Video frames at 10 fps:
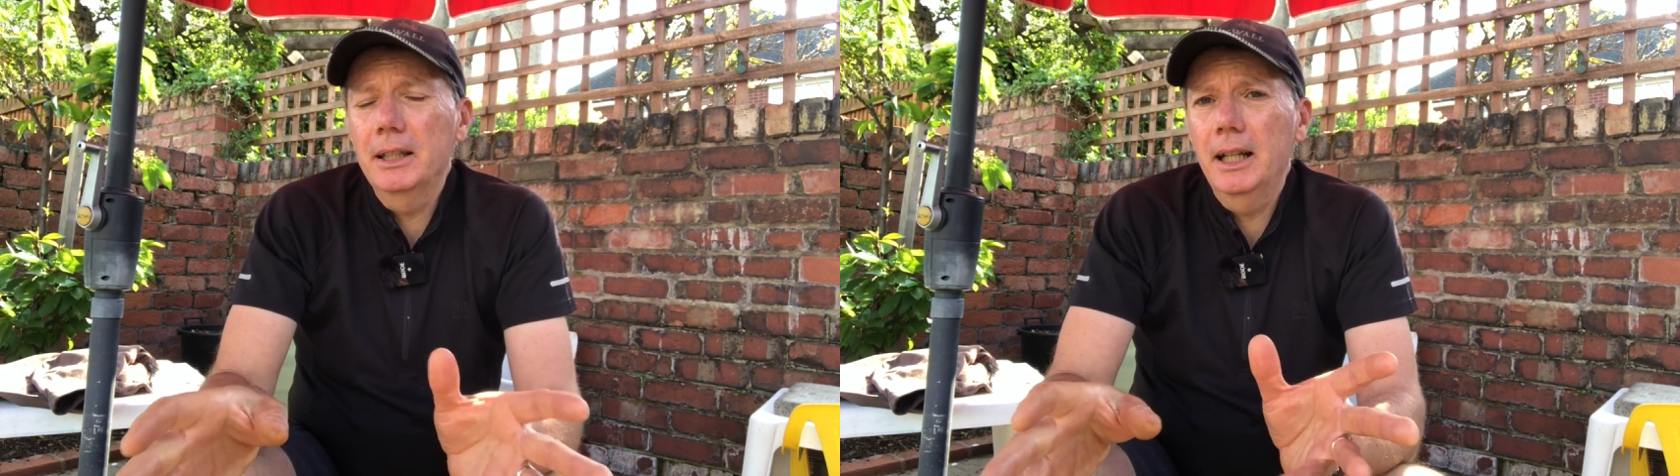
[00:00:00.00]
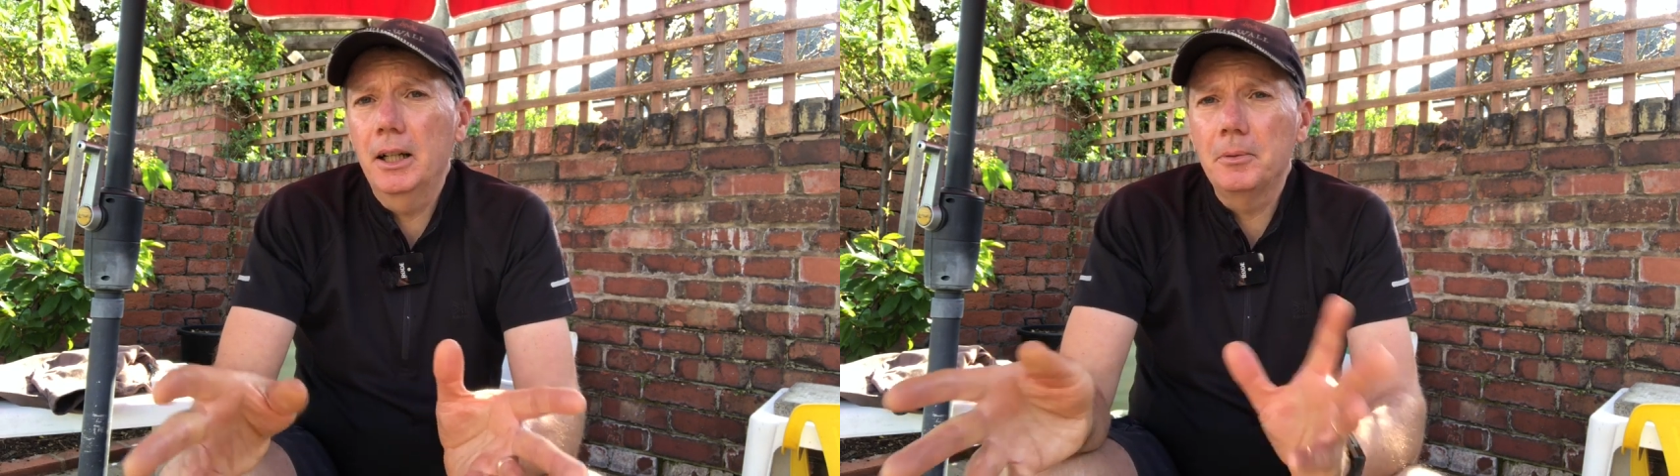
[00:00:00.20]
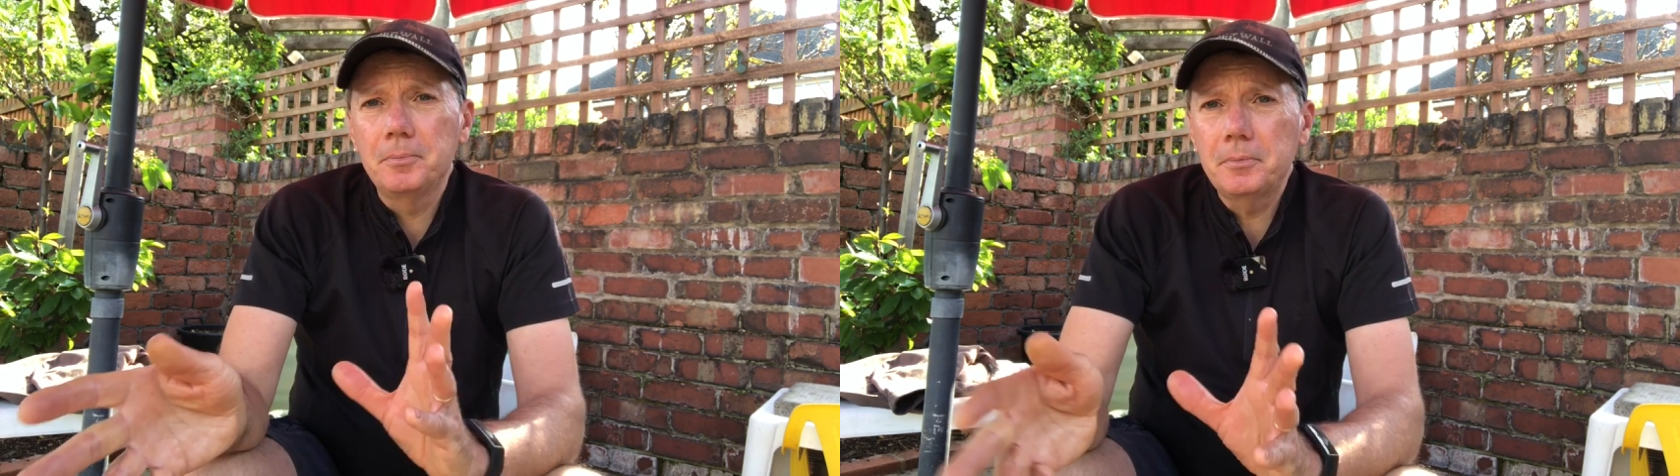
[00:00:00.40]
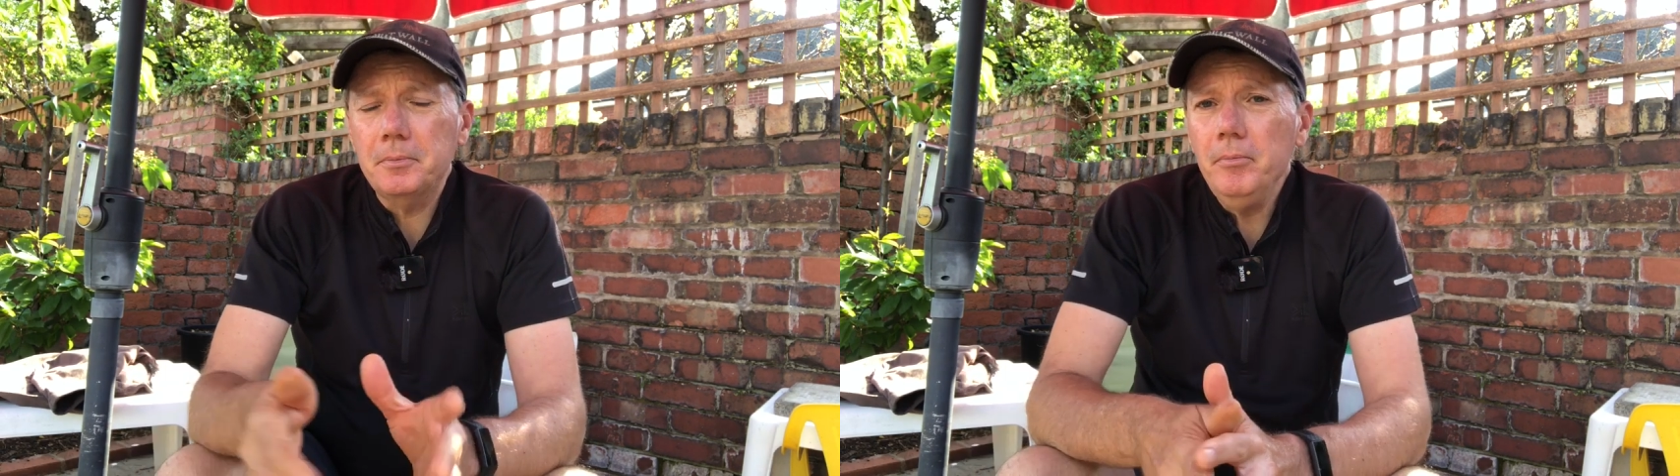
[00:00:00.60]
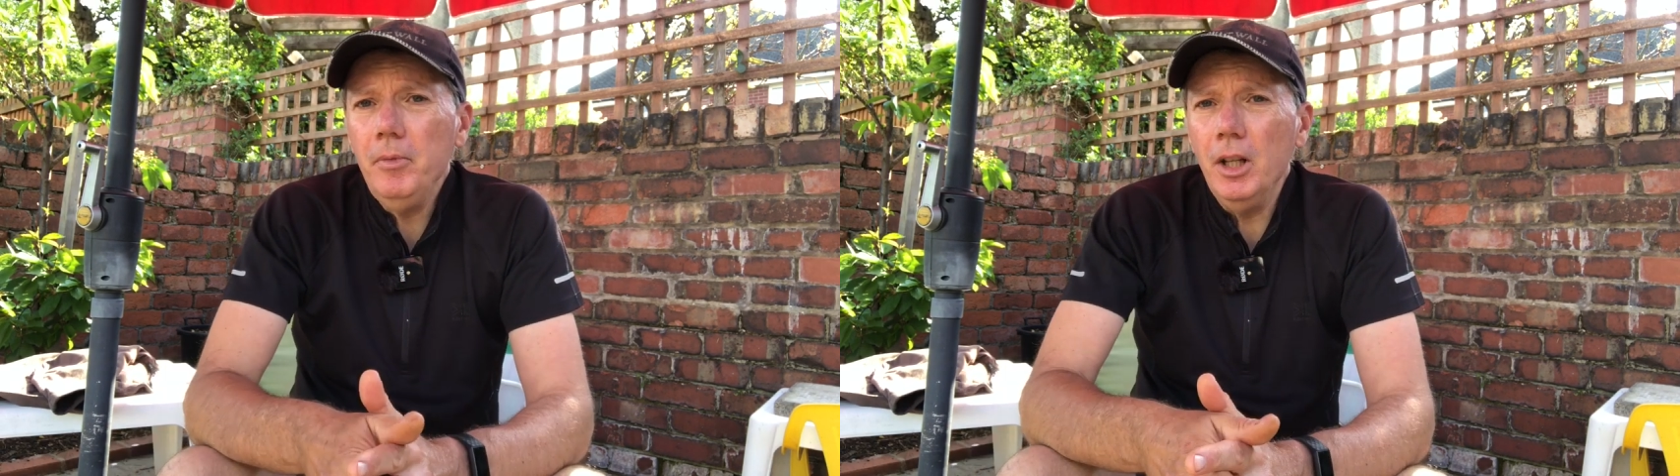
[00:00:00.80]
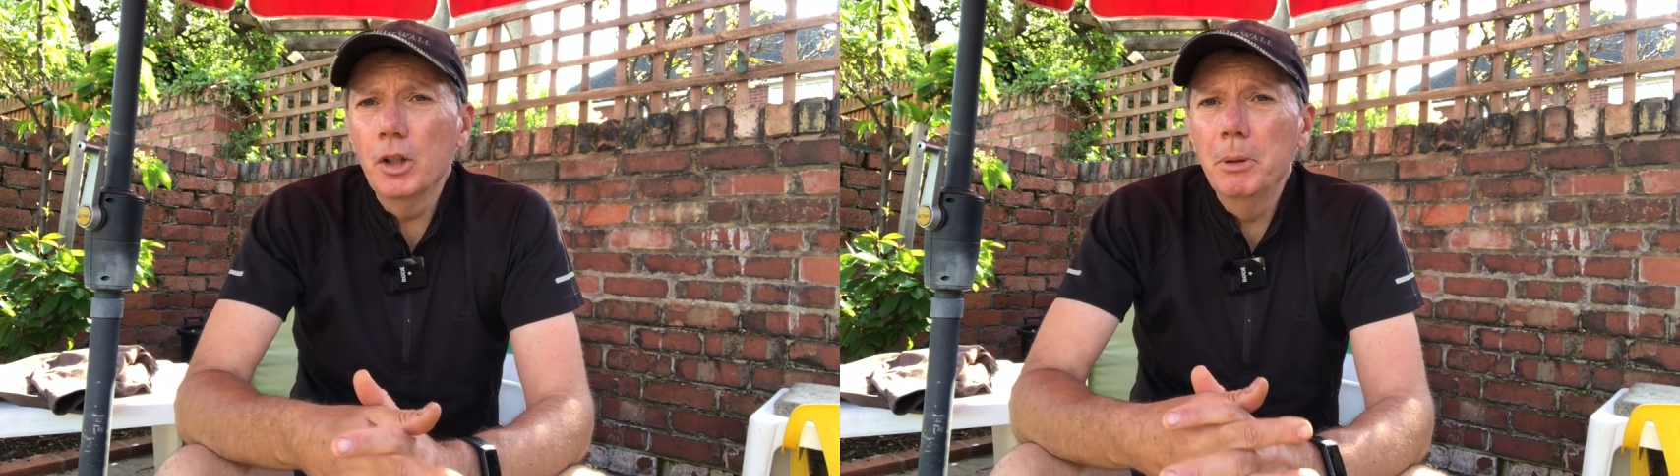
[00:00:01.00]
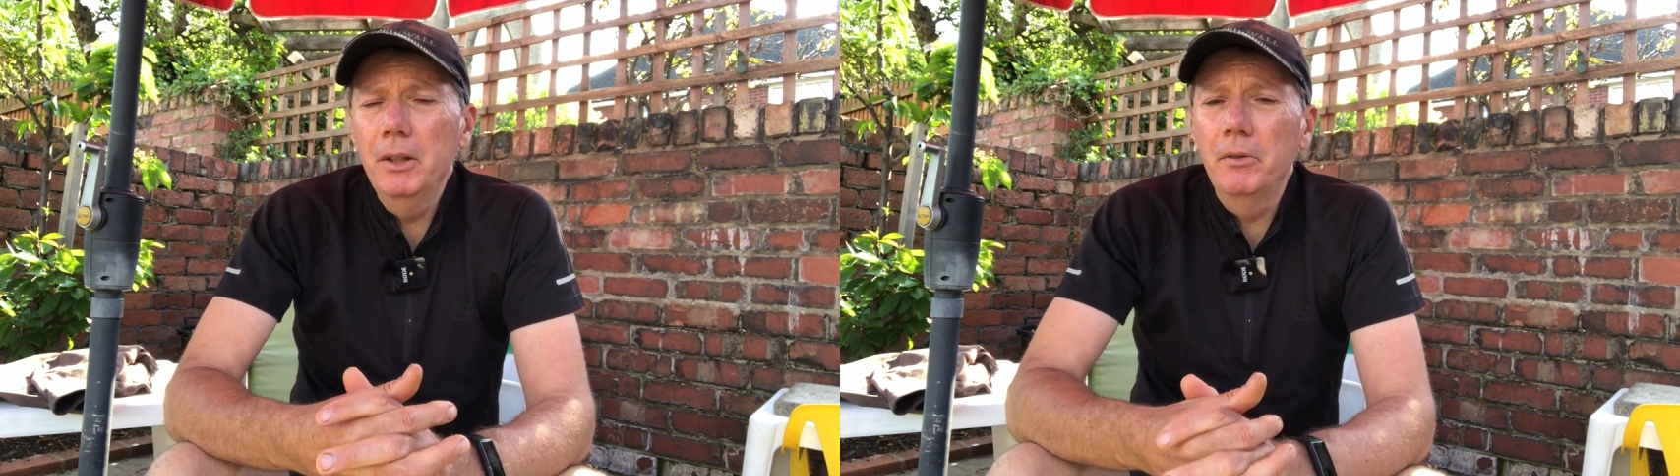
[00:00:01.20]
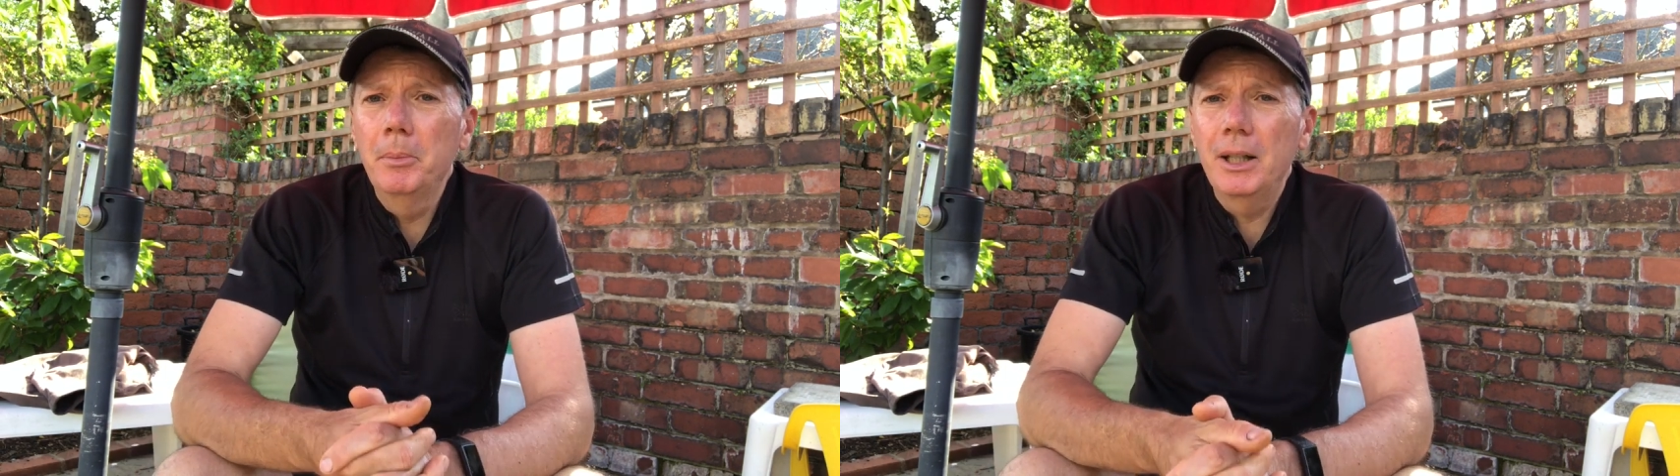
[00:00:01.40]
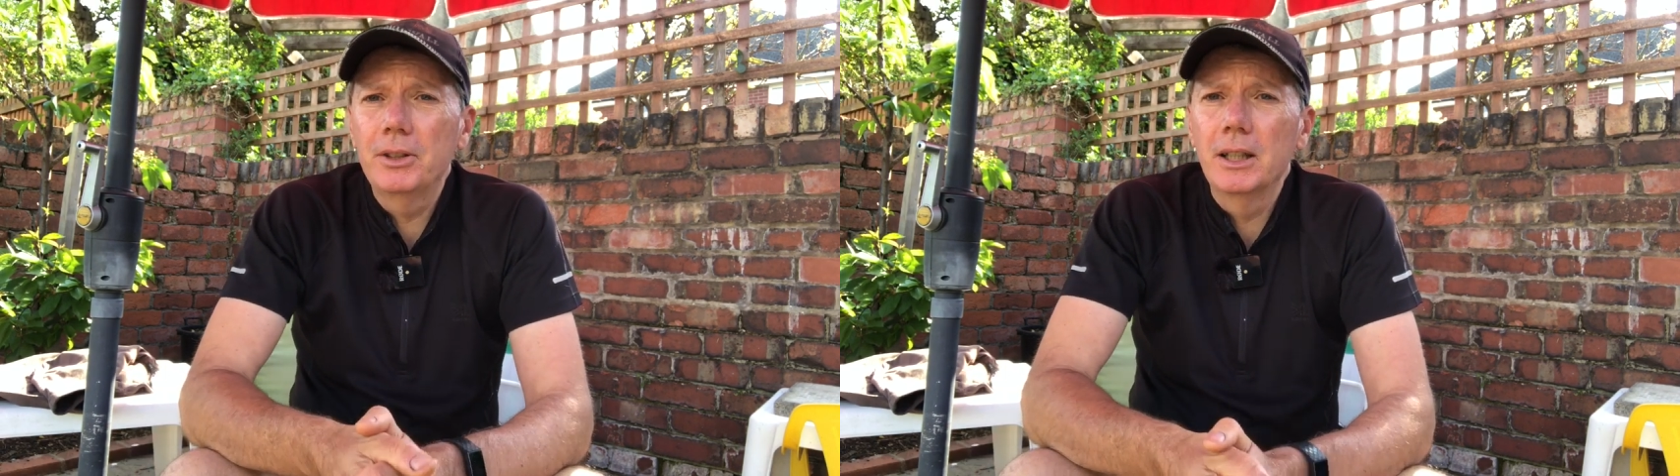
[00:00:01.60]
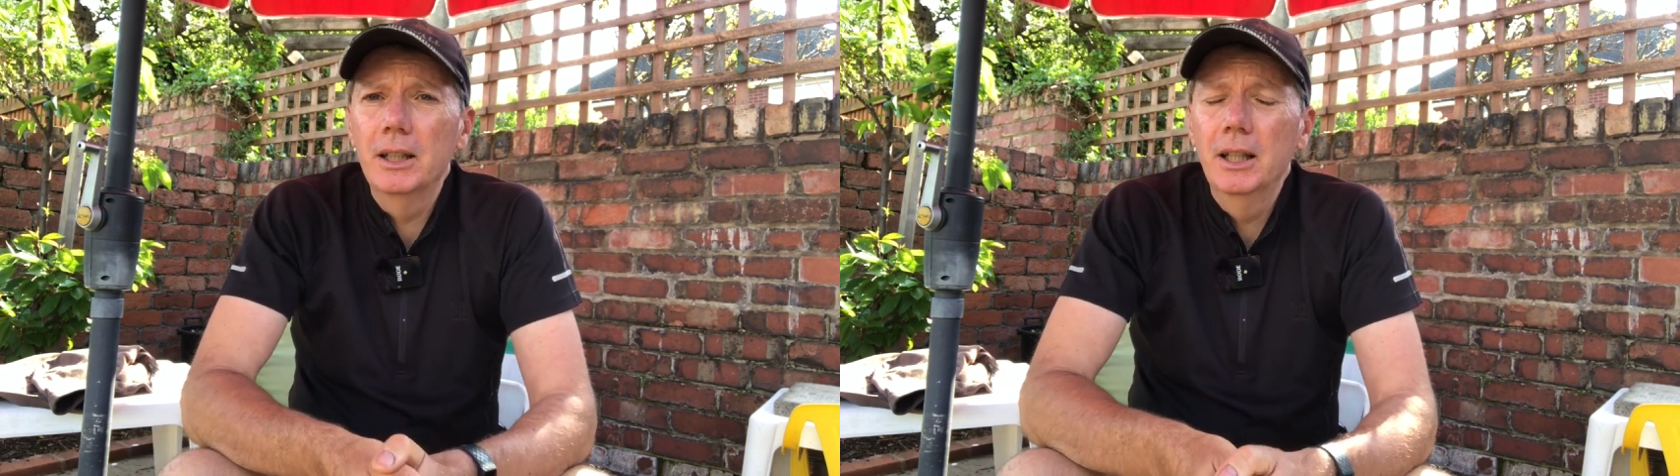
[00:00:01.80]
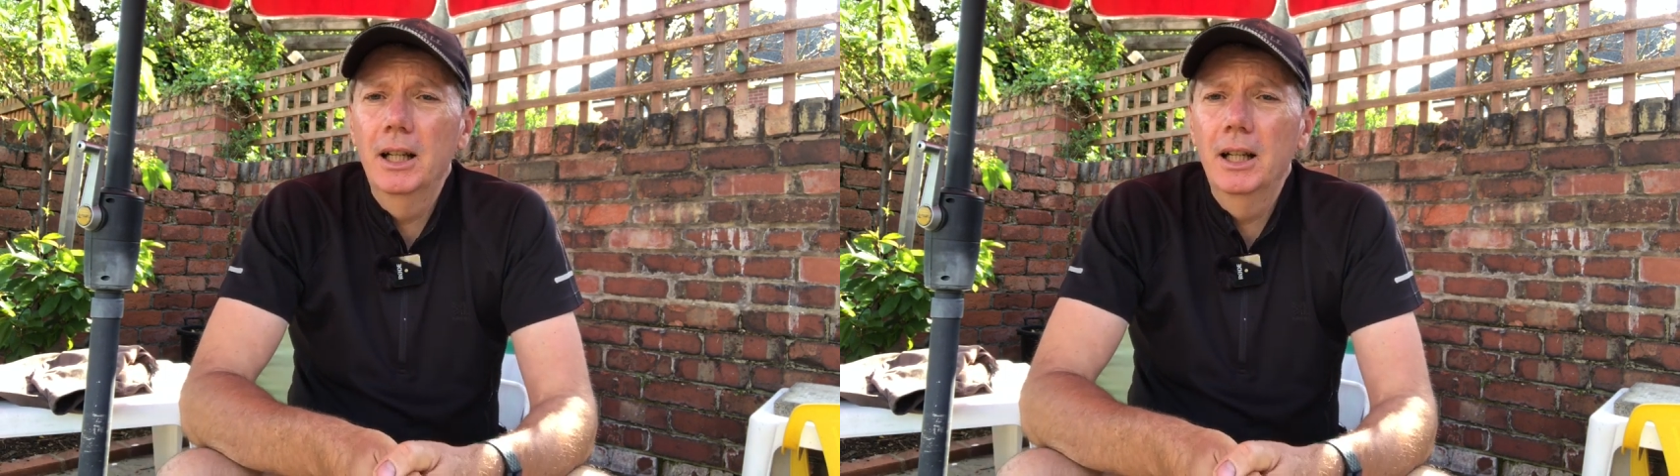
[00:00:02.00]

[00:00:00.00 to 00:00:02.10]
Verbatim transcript: now will be even better.